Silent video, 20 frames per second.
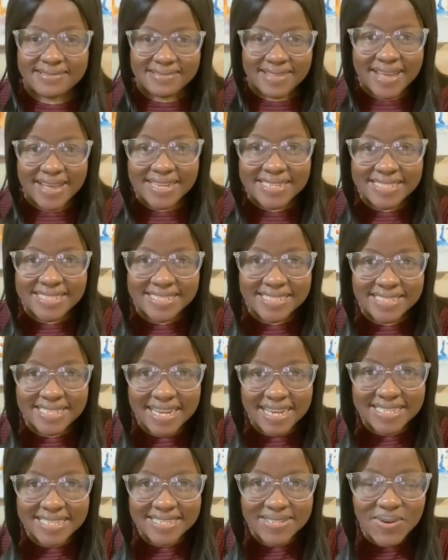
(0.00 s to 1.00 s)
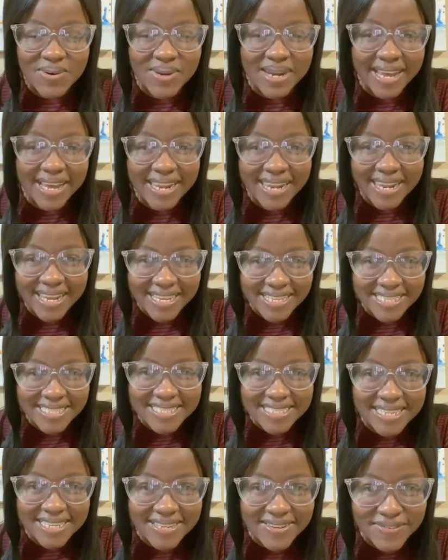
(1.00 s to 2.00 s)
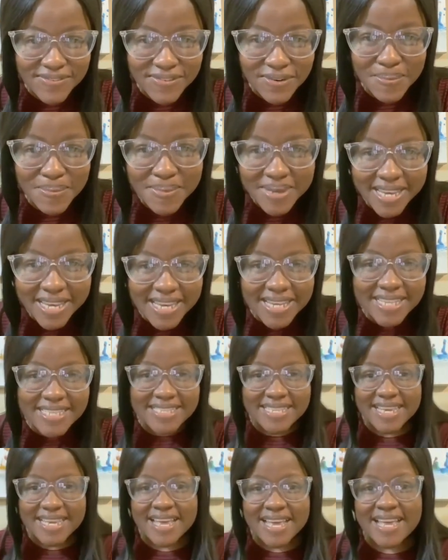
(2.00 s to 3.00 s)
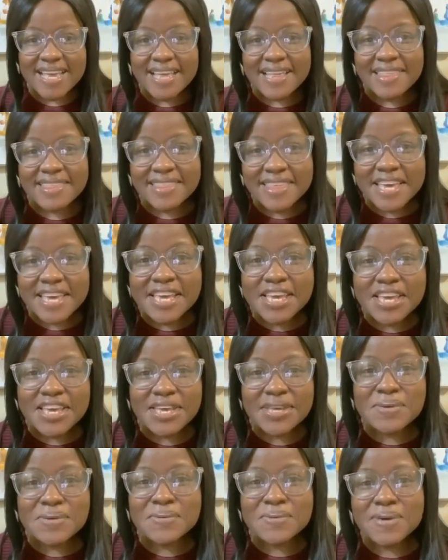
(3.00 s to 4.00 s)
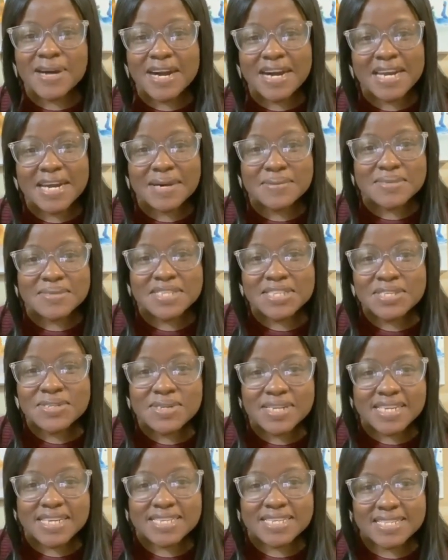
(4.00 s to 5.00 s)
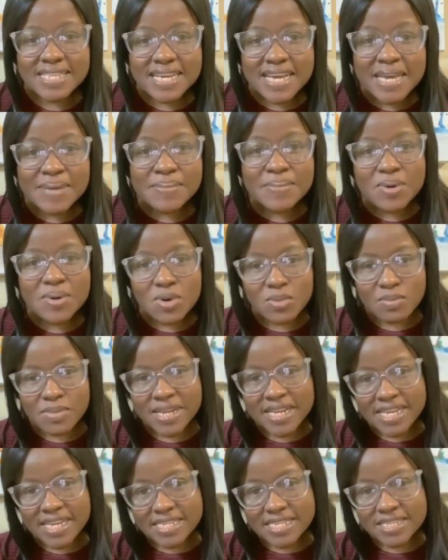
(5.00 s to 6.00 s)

and that is all i learned from it thank you and i will see you next time on my next